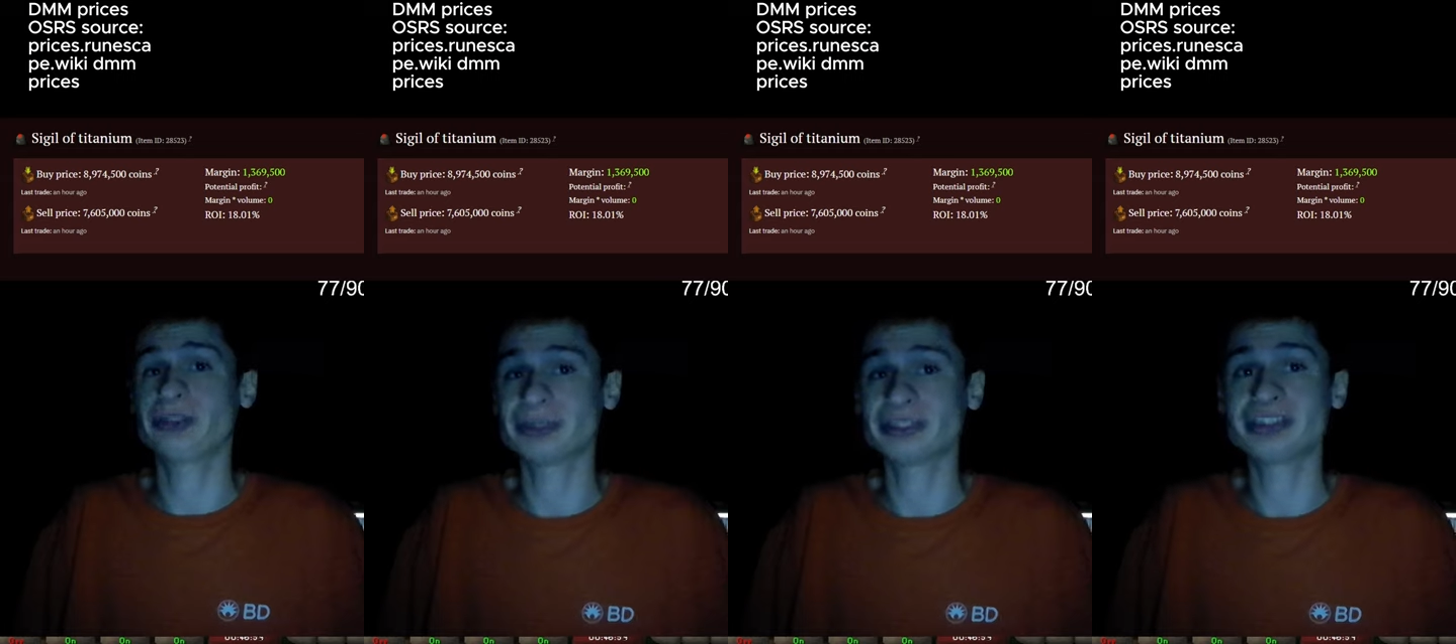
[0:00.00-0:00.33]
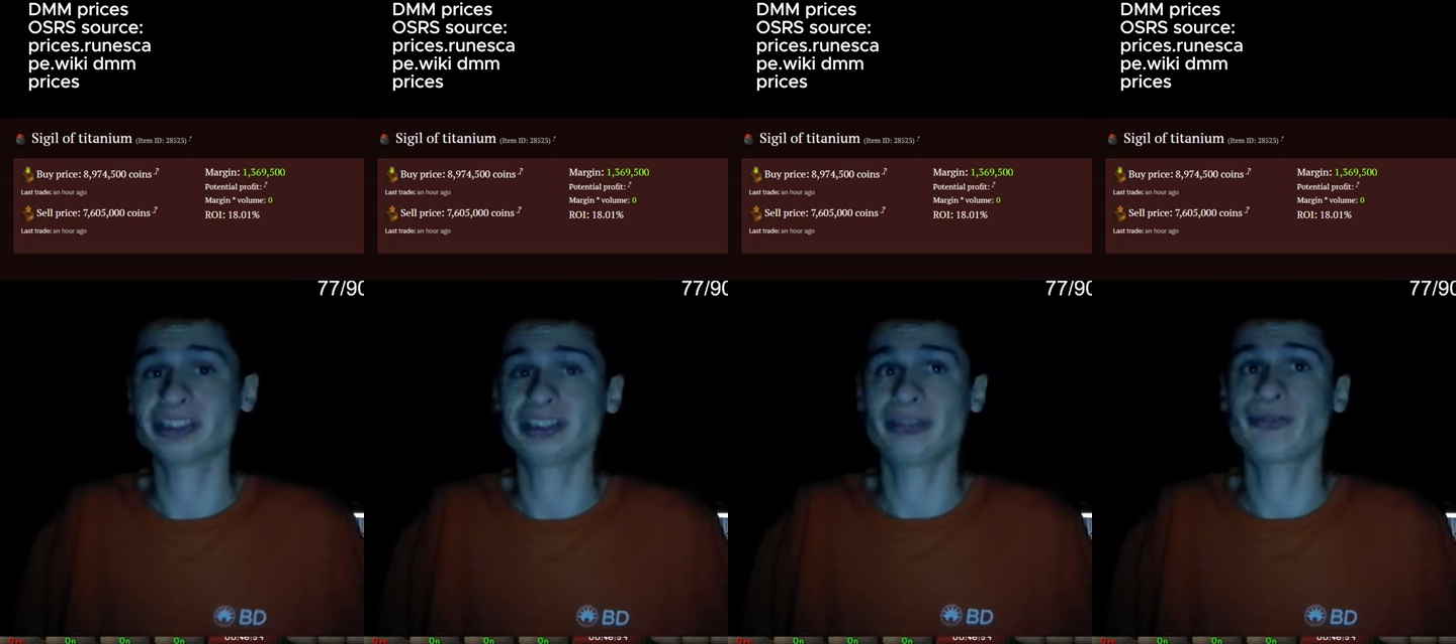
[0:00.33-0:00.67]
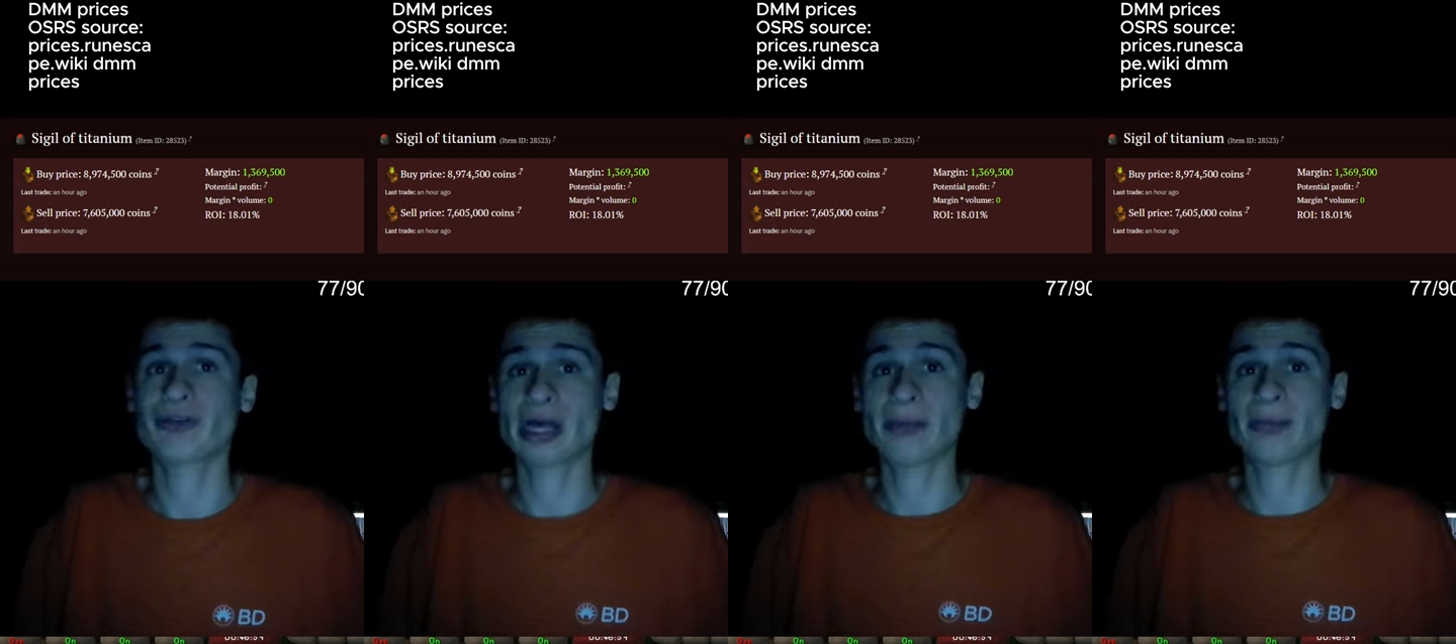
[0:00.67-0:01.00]

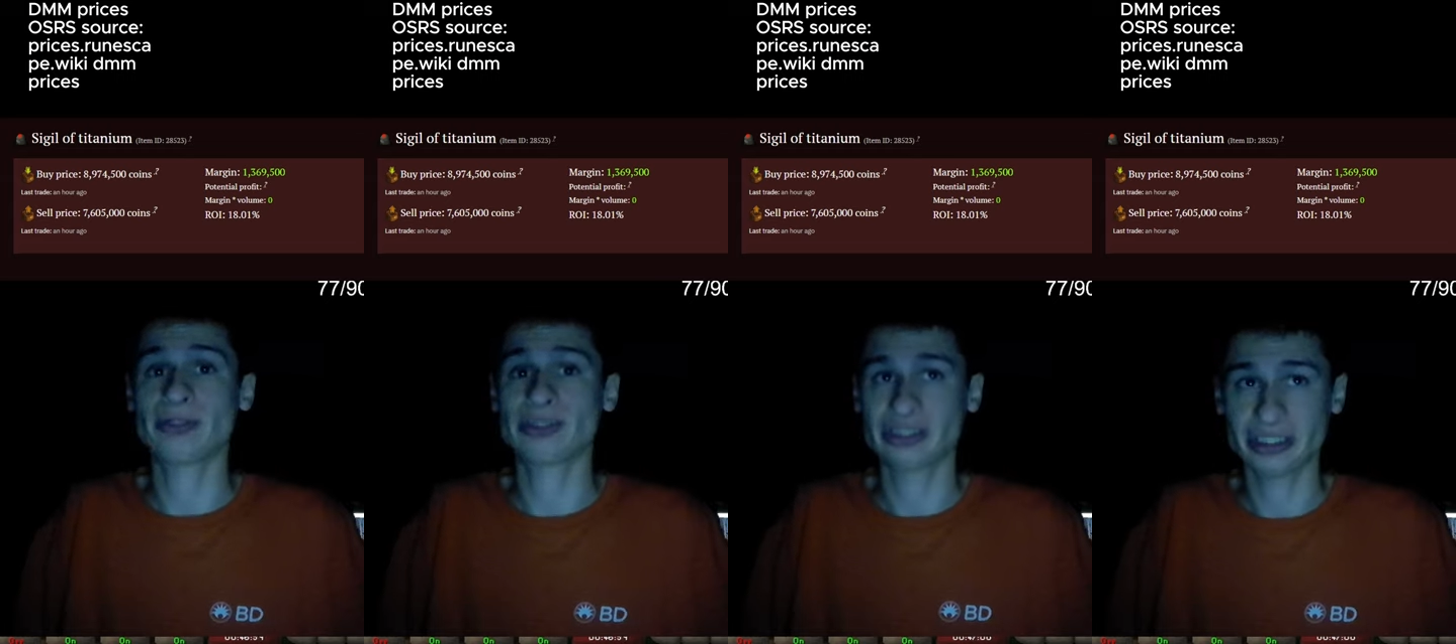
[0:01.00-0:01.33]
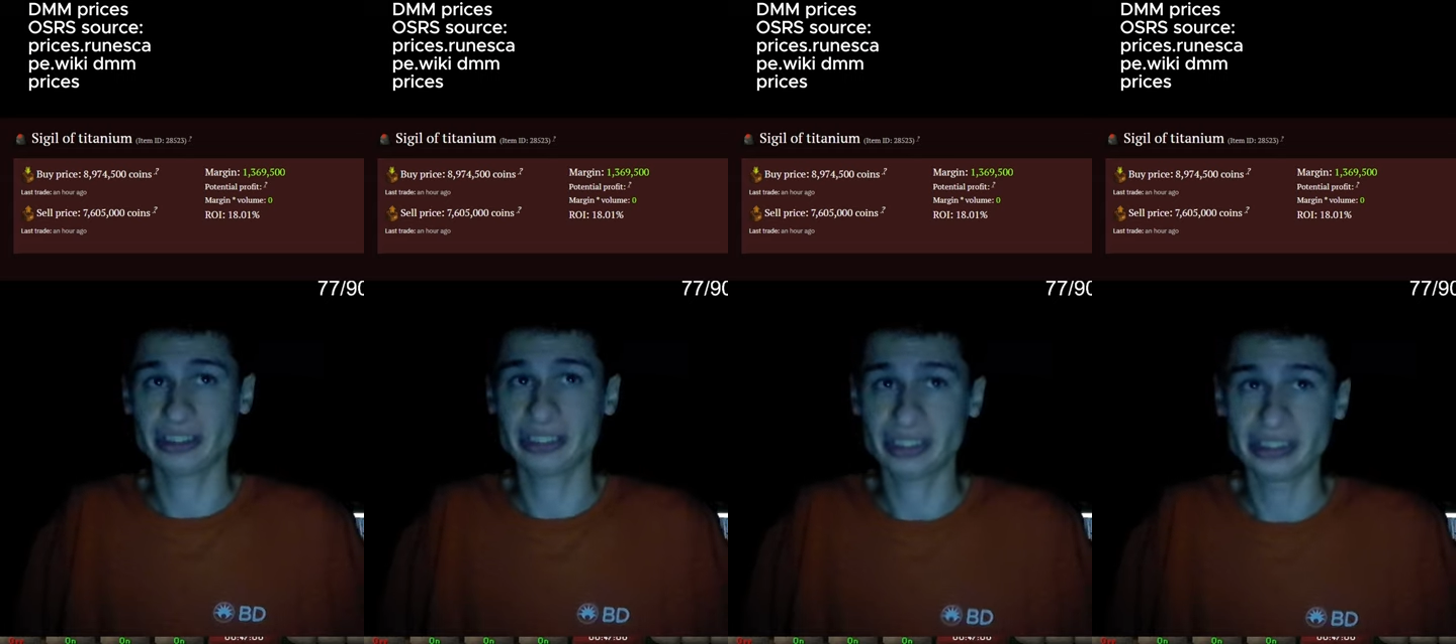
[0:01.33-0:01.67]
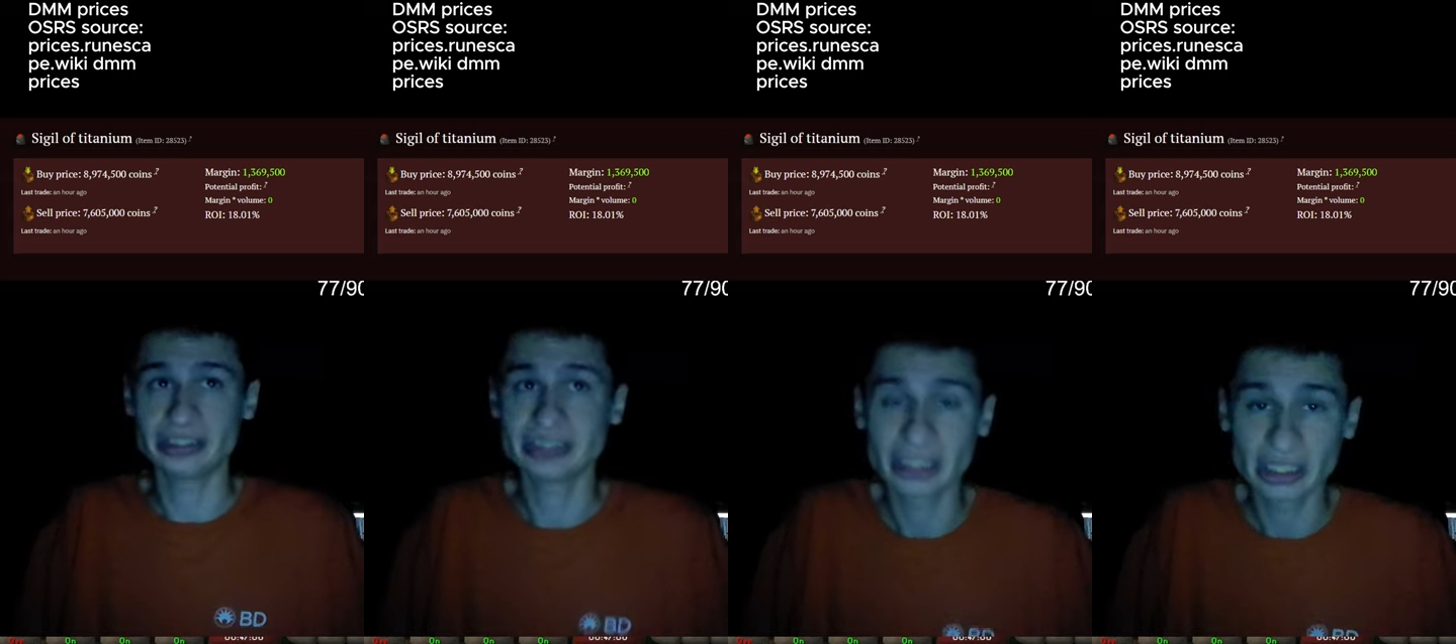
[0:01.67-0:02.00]
65%, guys.
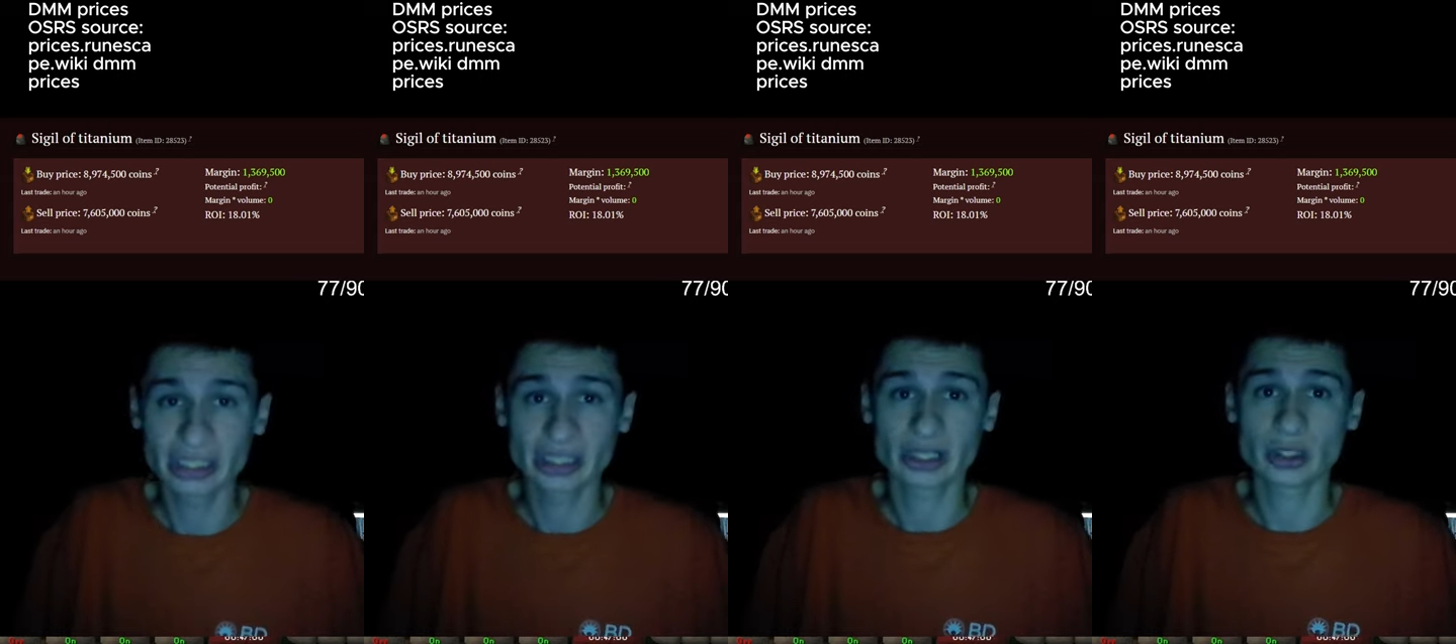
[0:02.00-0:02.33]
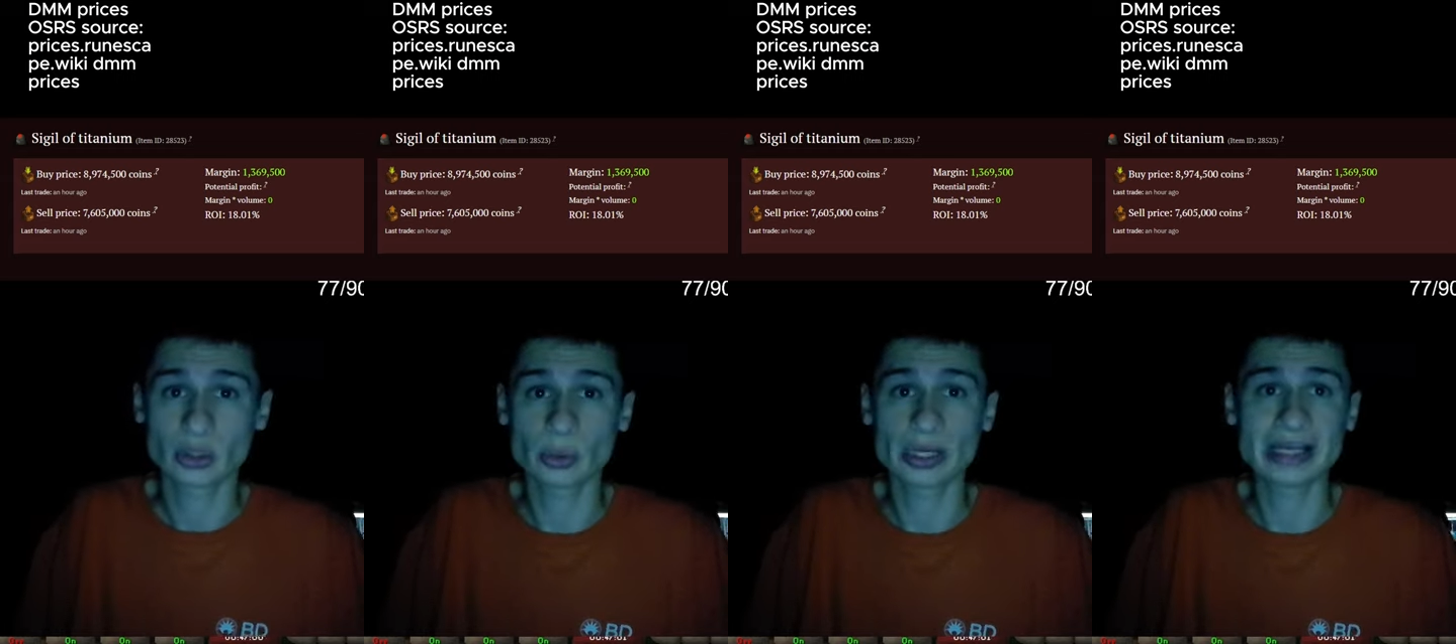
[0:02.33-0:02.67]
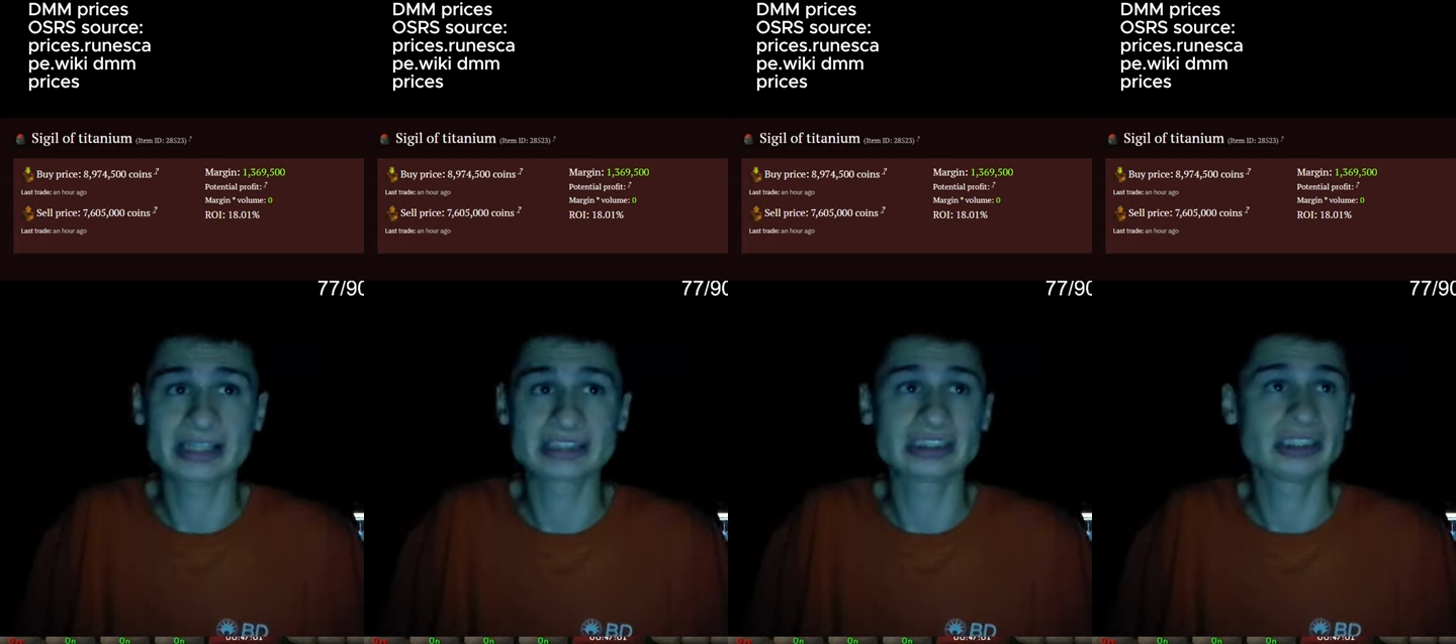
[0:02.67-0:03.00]
Correct.